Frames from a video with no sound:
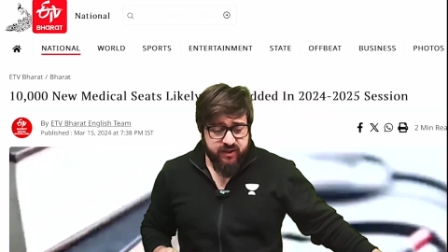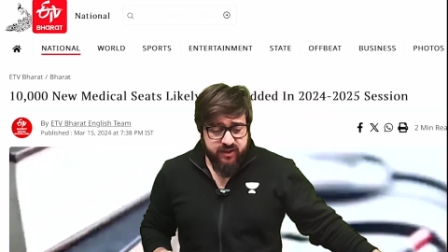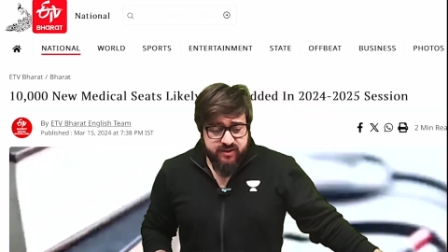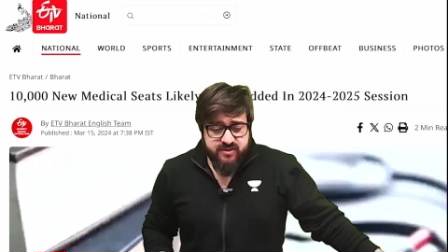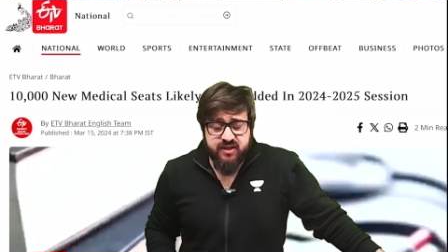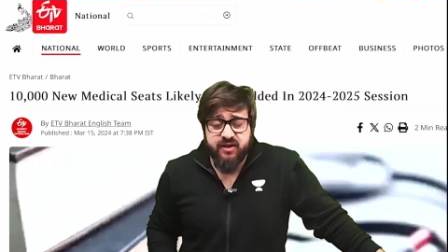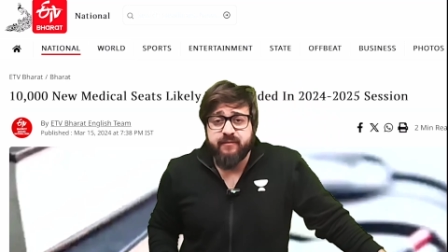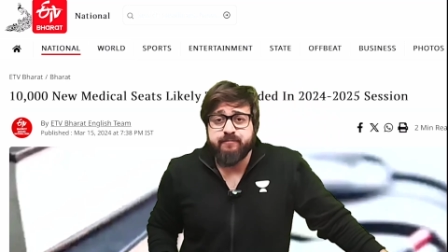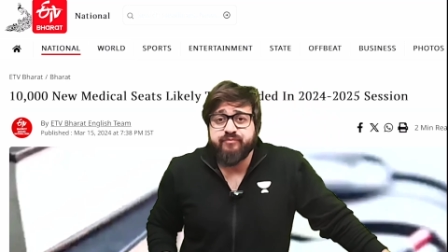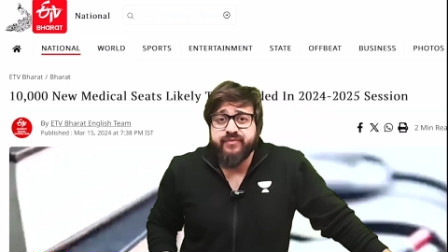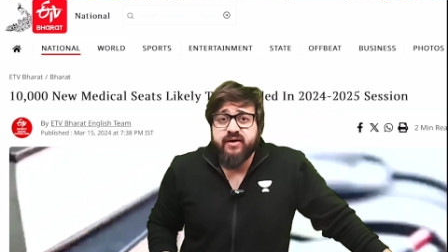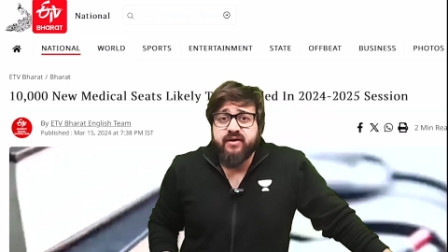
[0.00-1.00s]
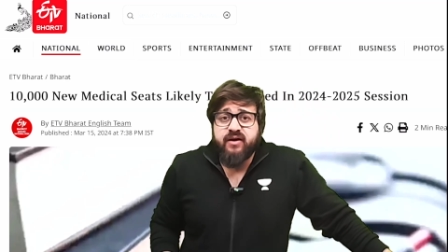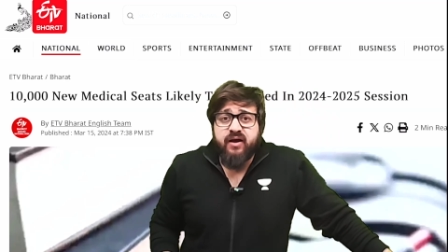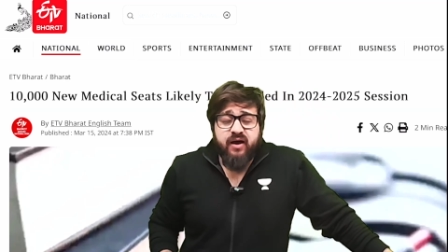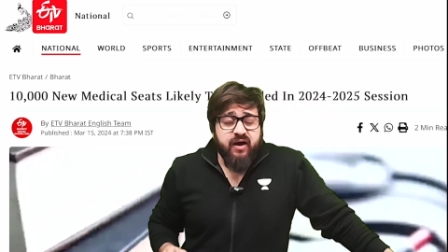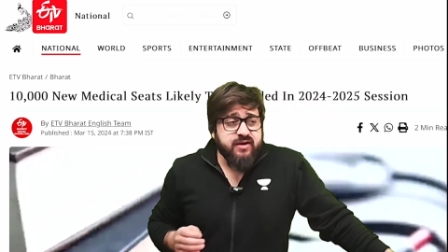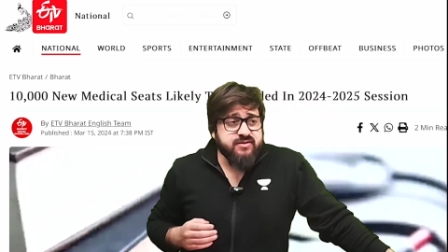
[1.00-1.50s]
See,
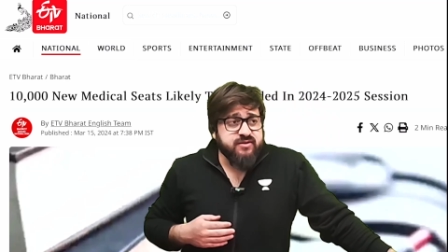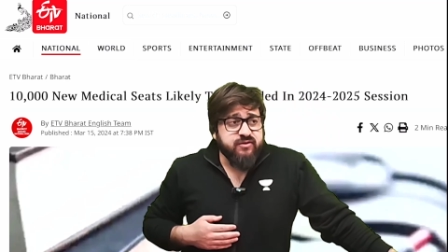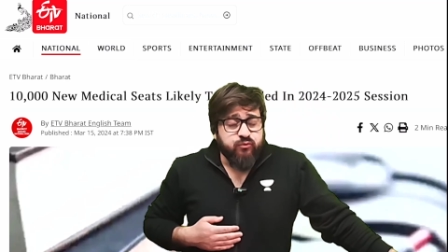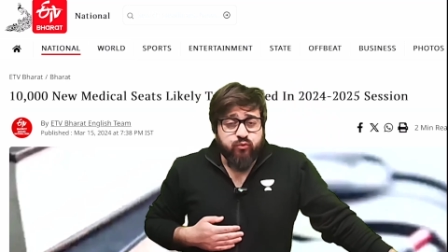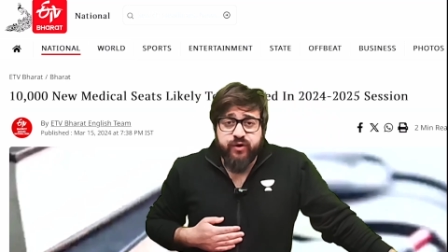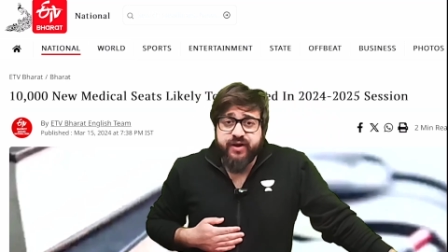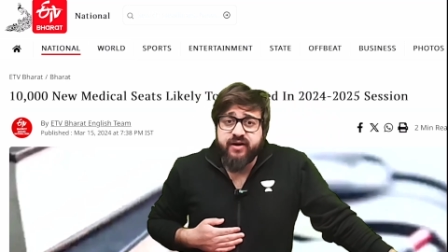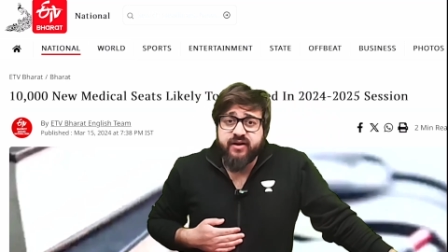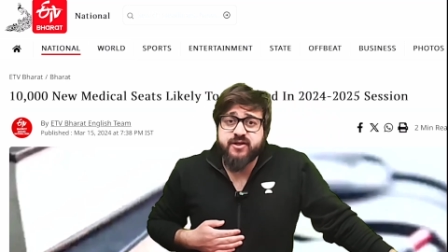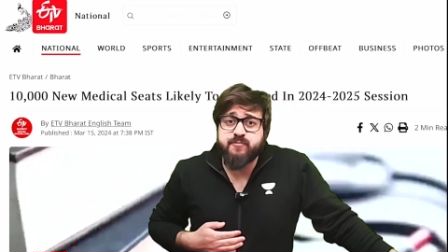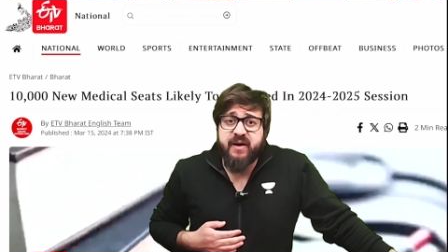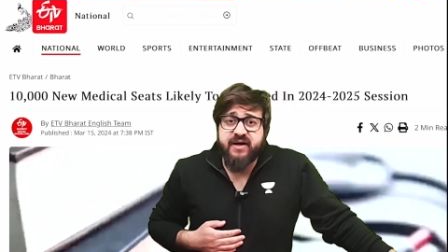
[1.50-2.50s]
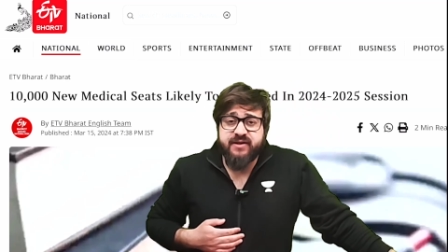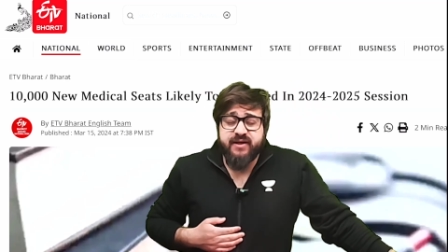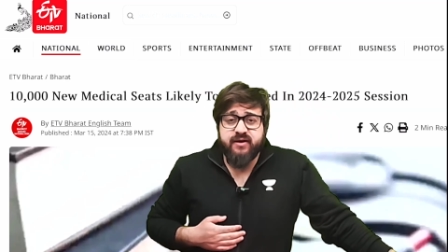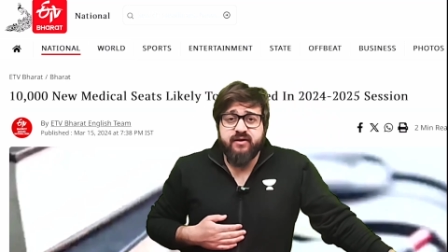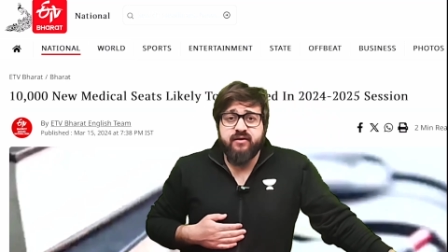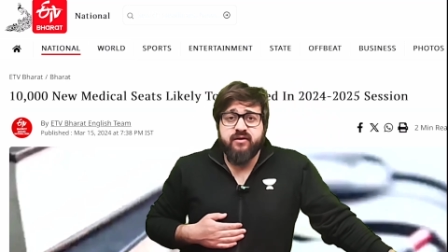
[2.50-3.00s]
as we are
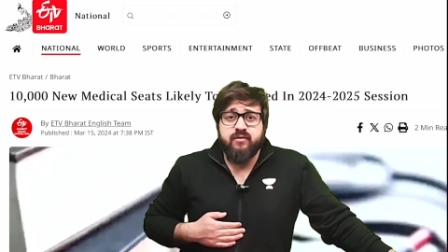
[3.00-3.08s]
expecting